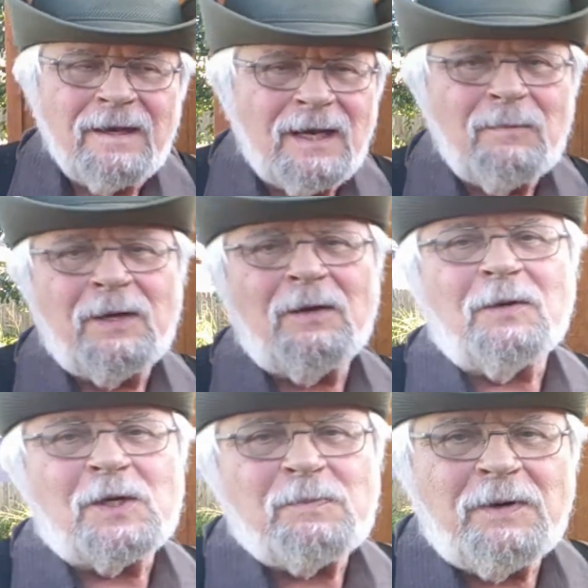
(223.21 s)
I mean, I
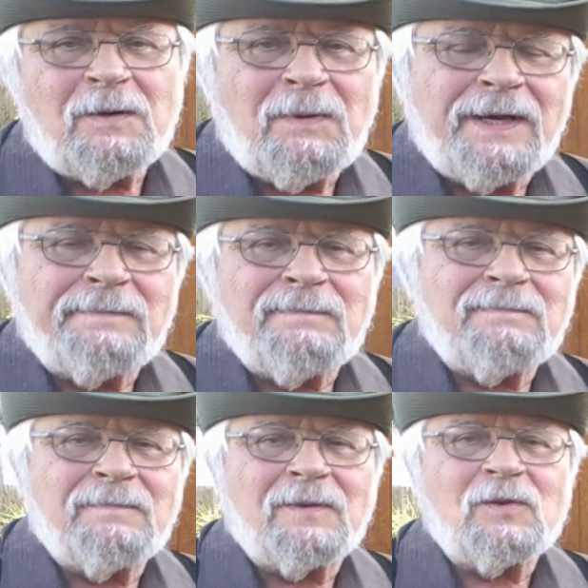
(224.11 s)
only spent about
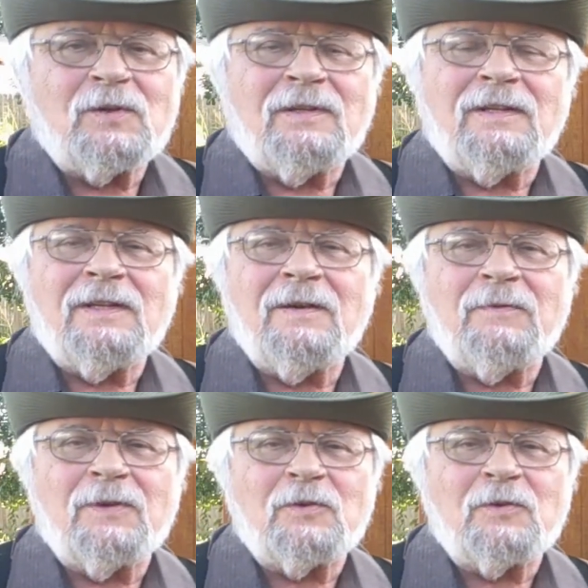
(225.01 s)
11,